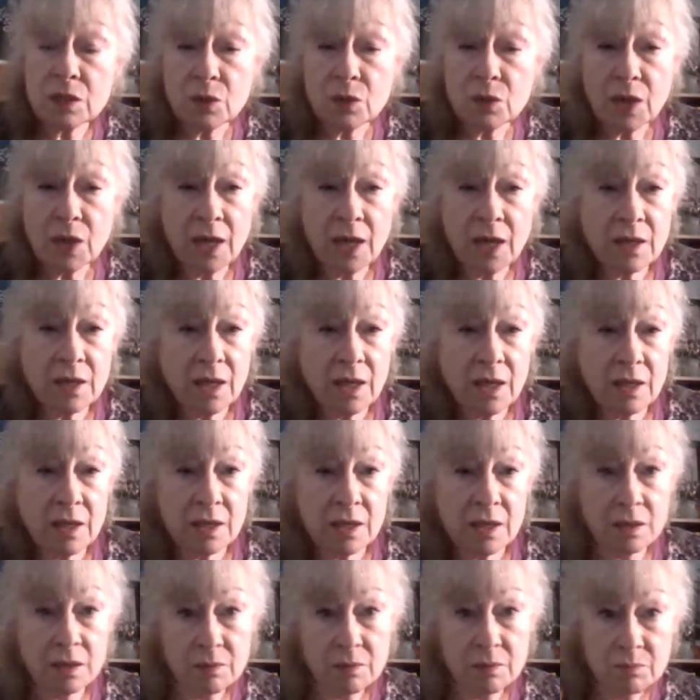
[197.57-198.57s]
can get
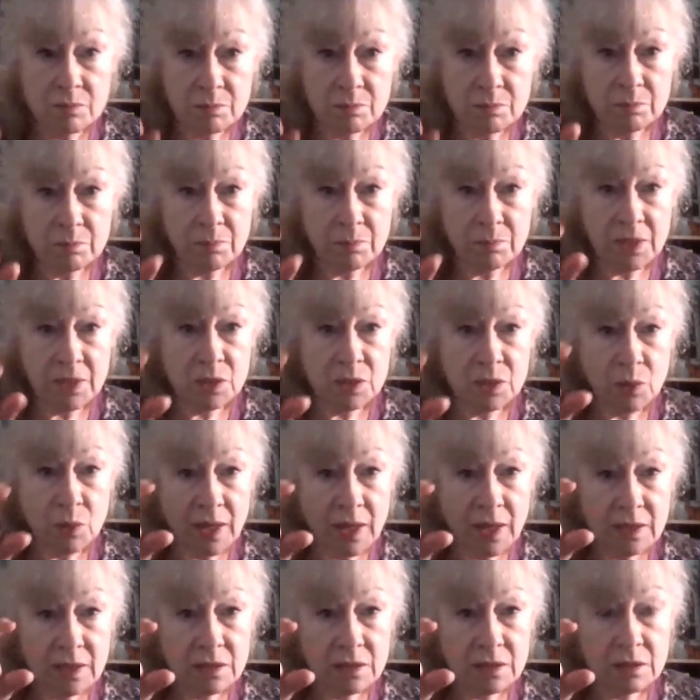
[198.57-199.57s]
little
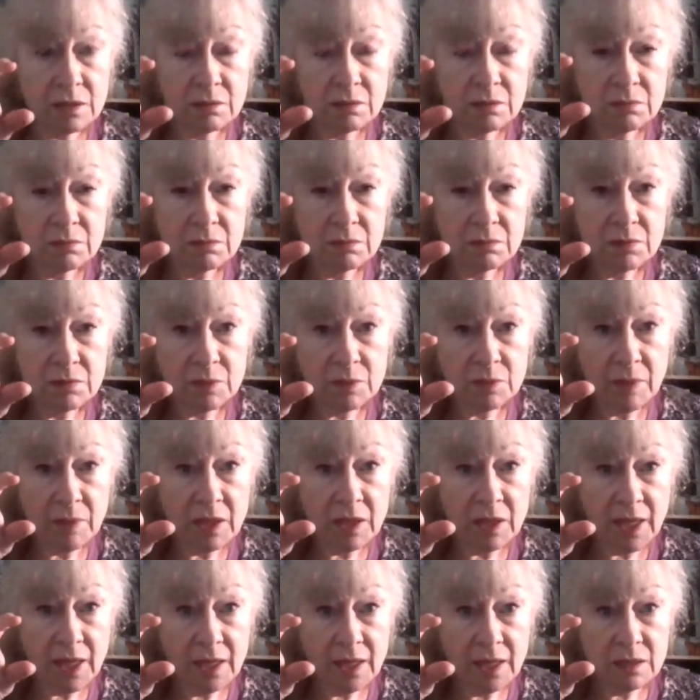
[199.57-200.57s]
beeswax spell
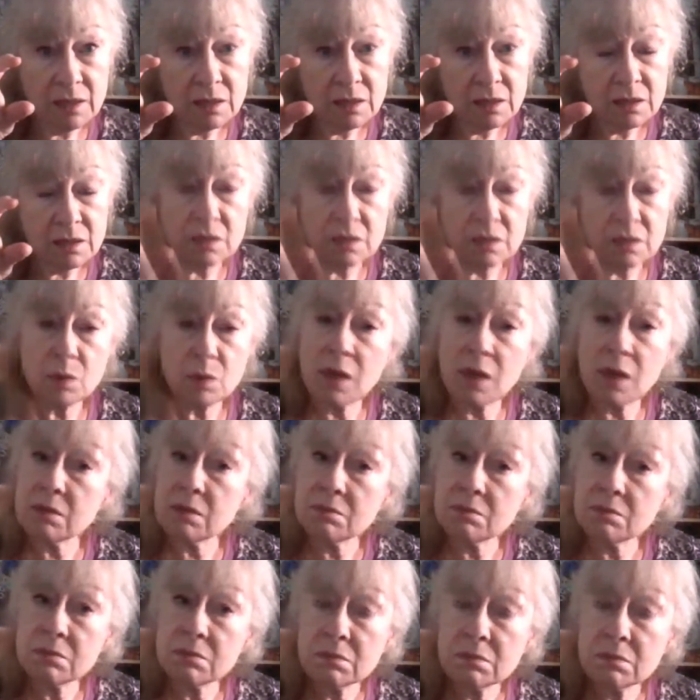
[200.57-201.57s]
candles as well,
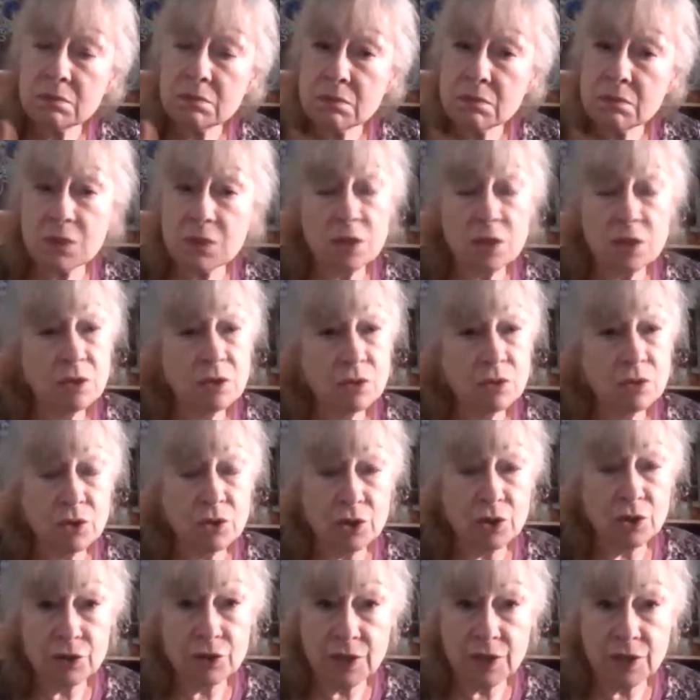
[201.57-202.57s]
so you could
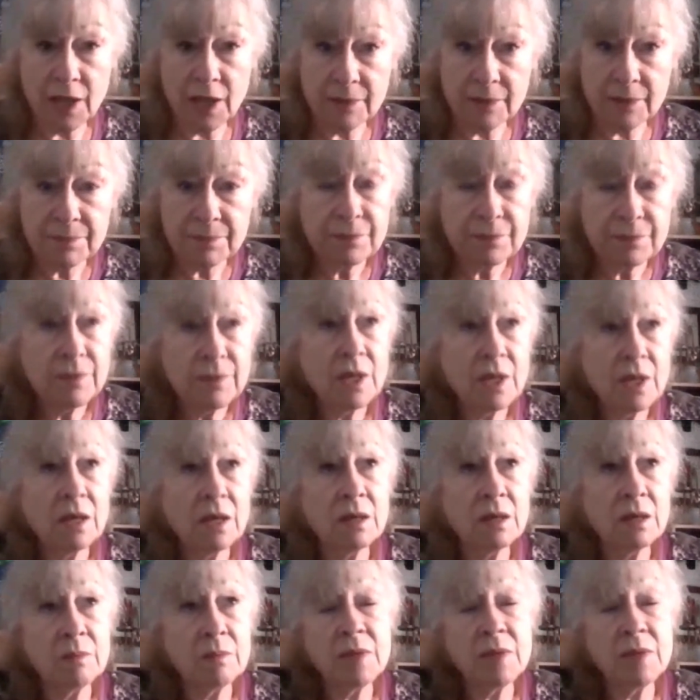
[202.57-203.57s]
use that.
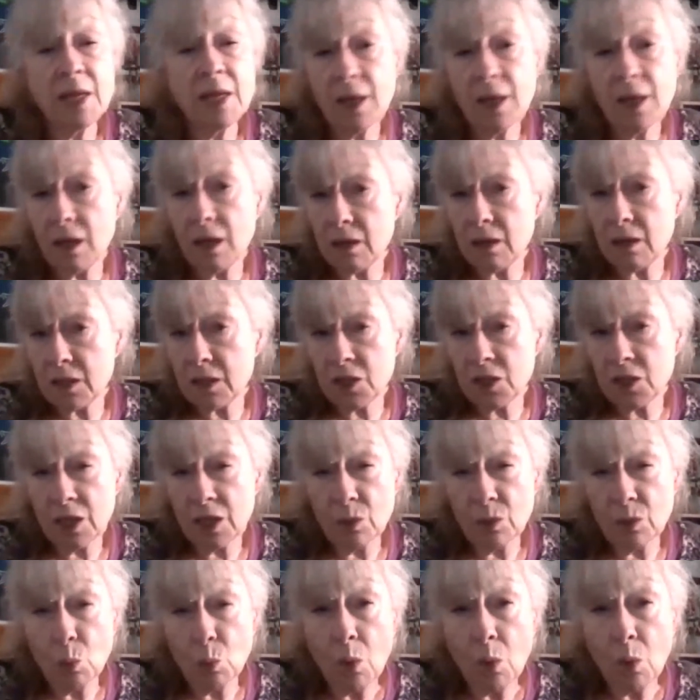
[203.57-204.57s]
They actually
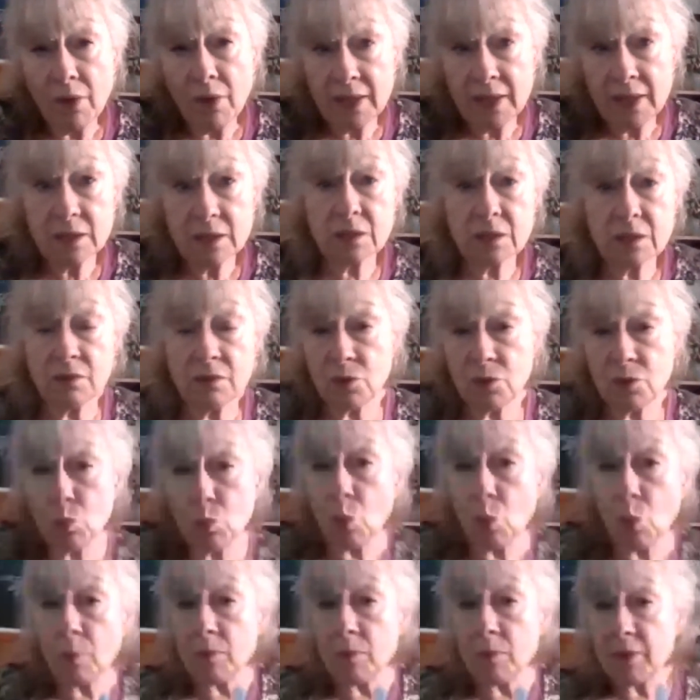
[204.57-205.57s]
unwind, so if you
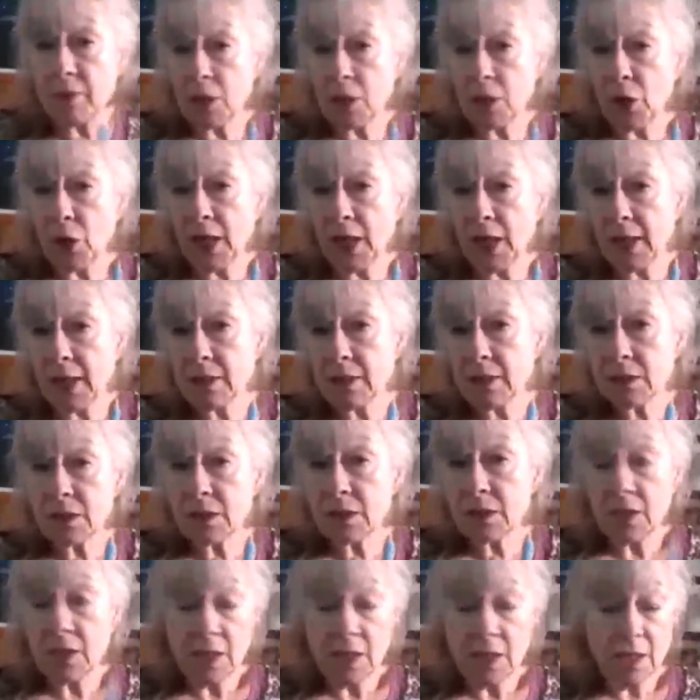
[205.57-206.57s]
warm them in your hands
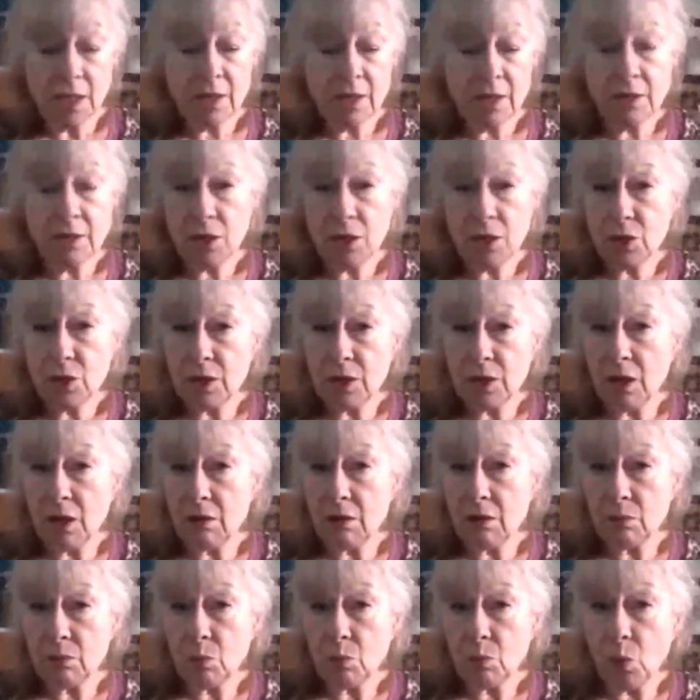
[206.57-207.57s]
and then you can
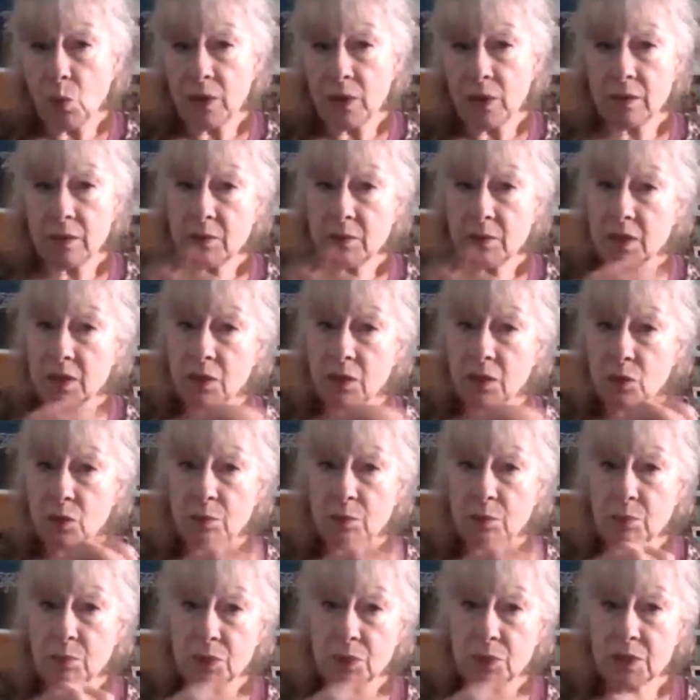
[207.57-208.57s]
unwind them and then you
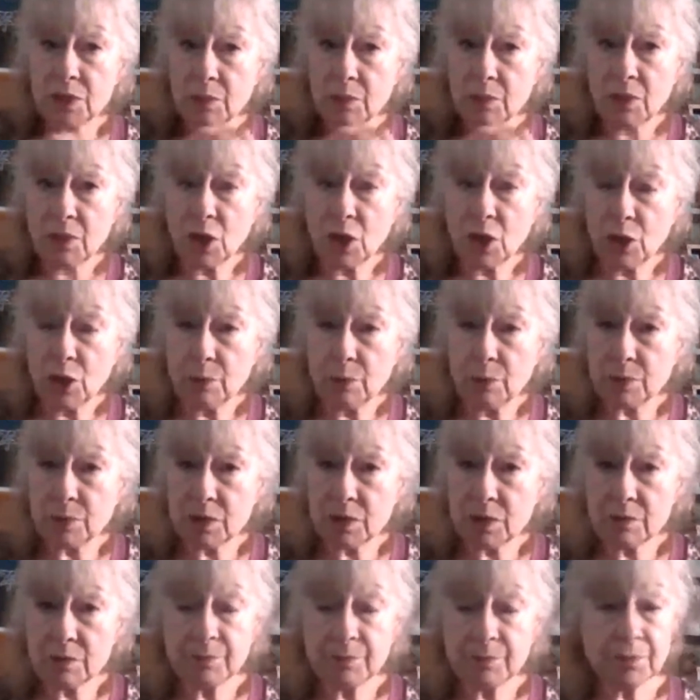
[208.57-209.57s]
can put some of the
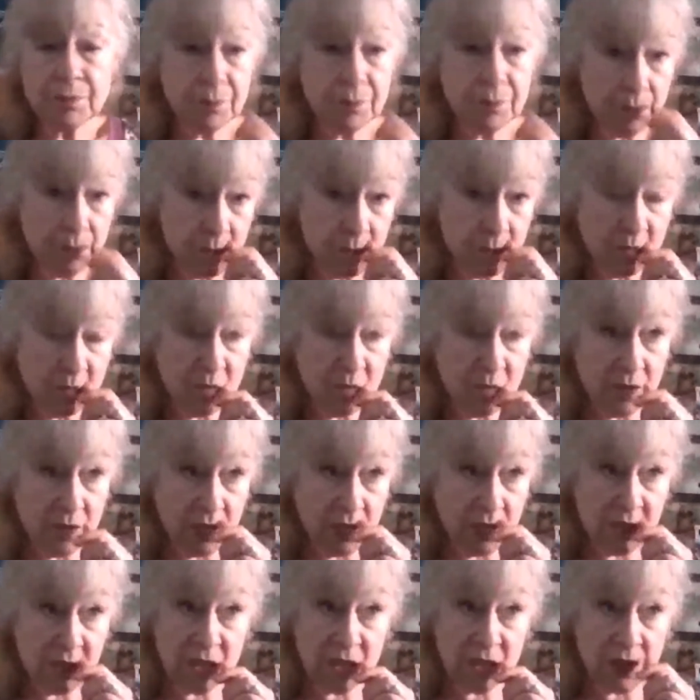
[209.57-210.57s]
herbs
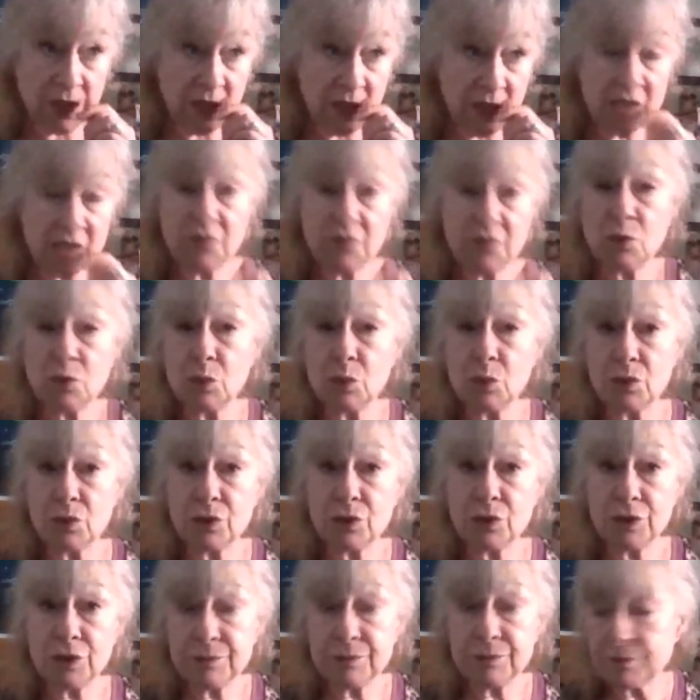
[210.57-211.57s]
inside if you want
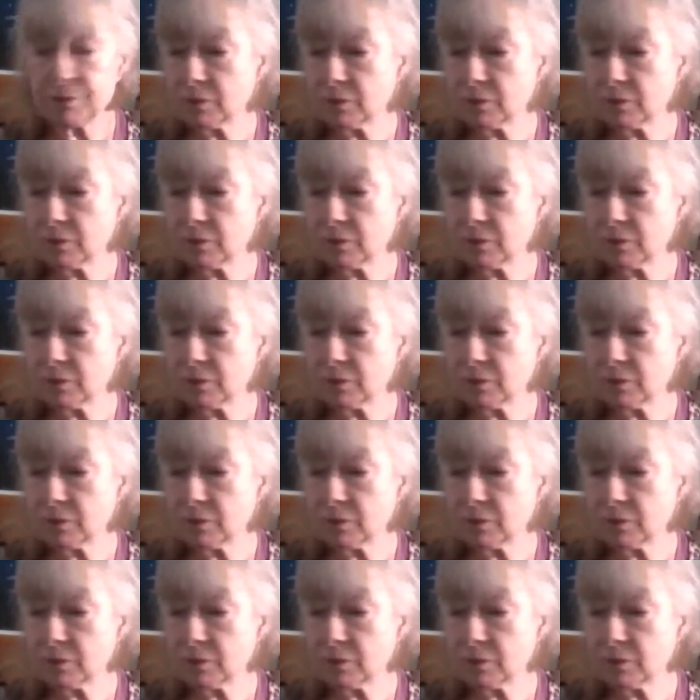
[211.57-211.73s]
to.